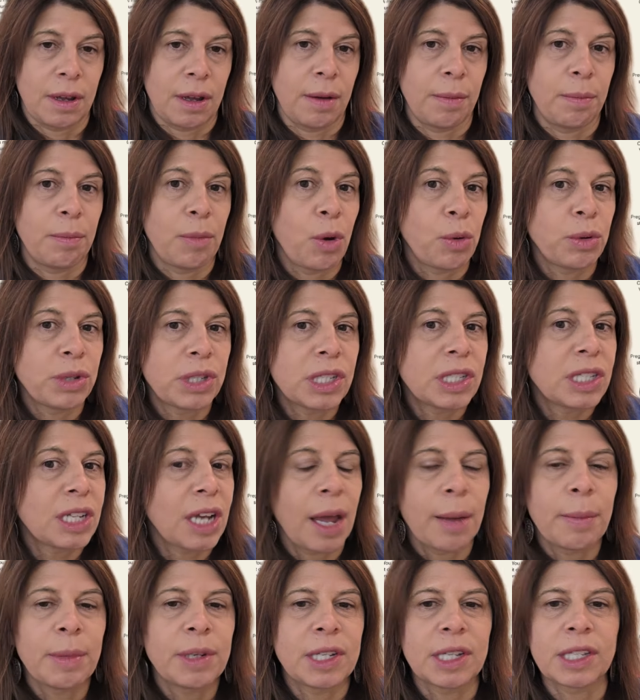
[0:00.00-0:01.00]
Most of the
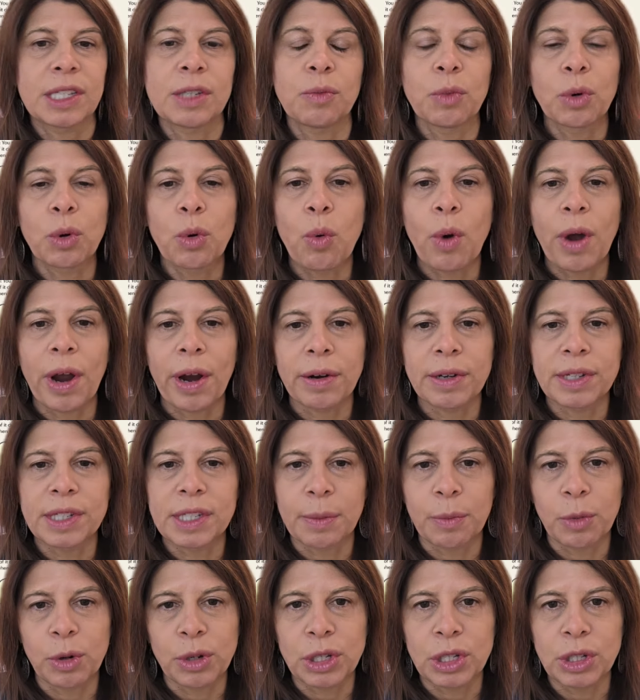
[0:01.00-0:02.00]
time it doesn't require
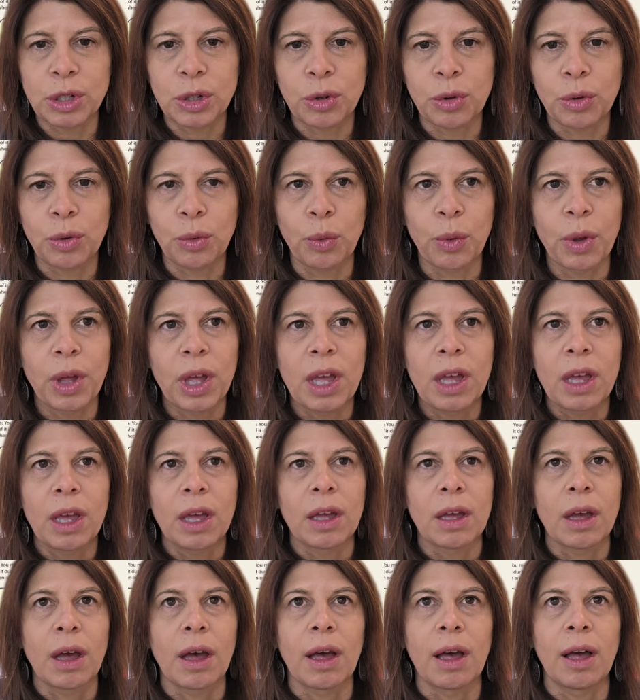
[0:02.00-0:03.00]
someone to
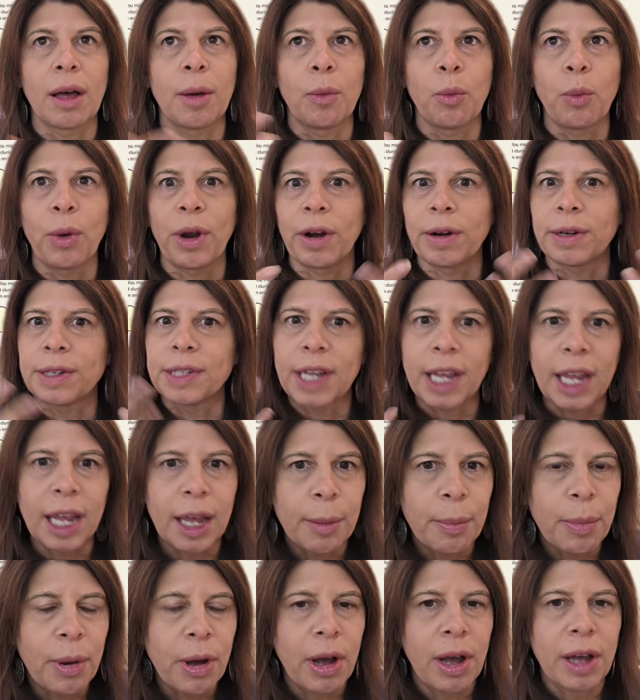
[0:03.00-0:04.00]
wear a
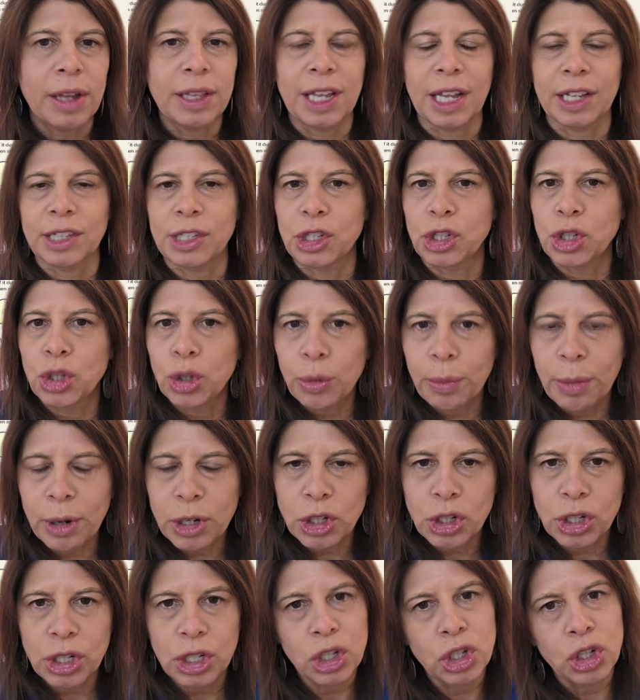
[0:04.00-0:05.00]
tampon. That's too
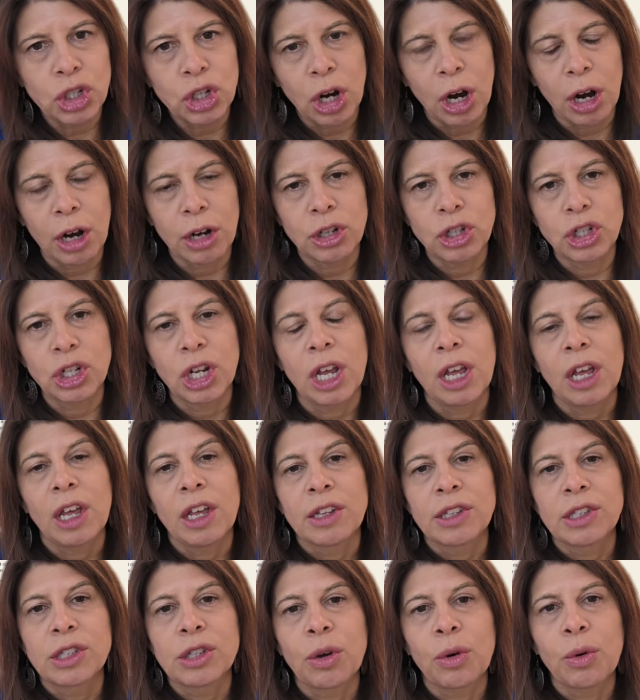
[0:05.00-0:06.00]
much discharge.
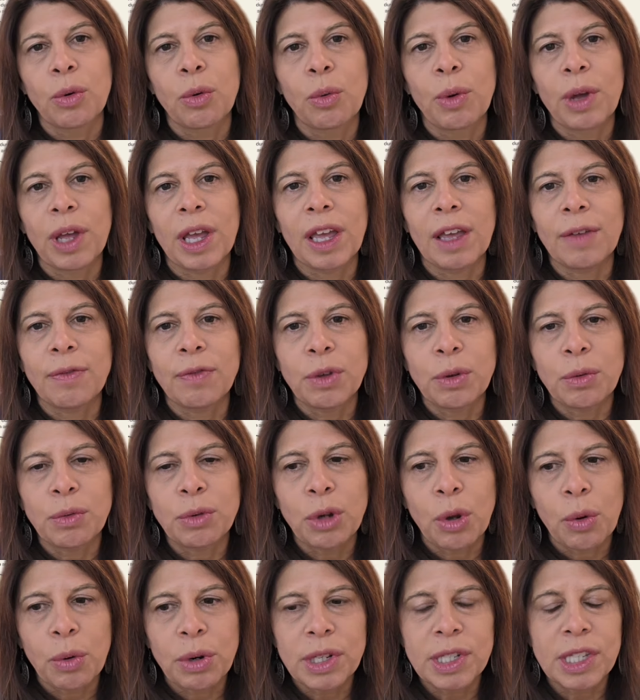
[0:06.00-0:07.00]
So if you
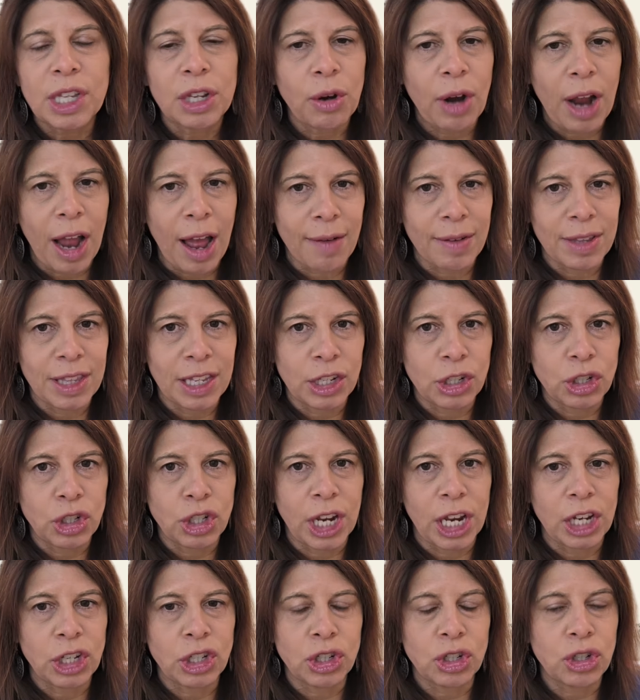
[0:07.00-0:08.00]
notice that you're having these
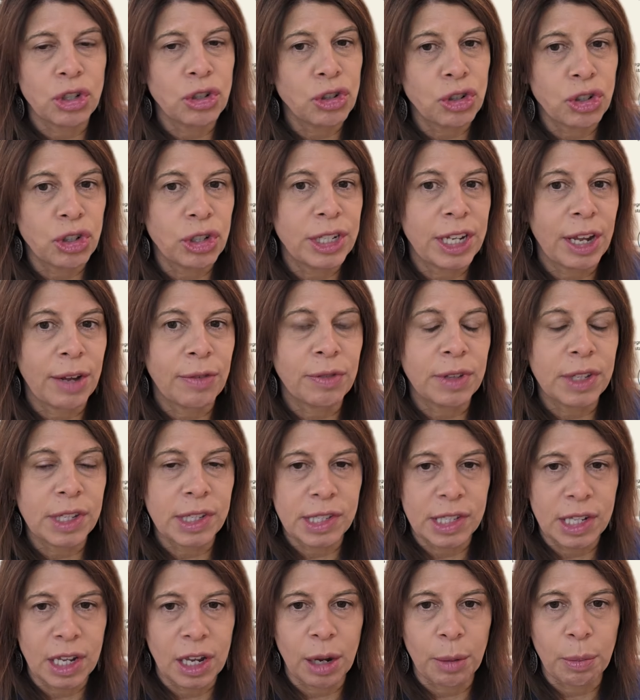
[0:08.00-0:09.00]
changes, you should definitely
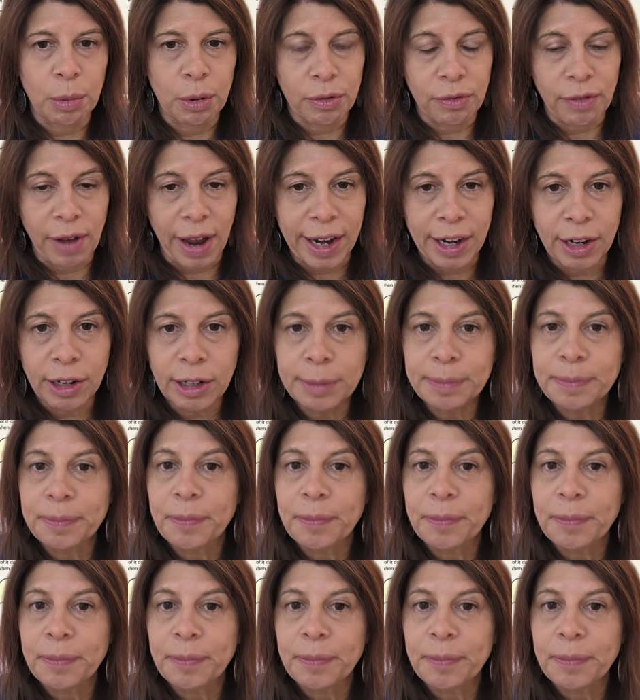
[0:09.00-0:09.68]
seek a provider.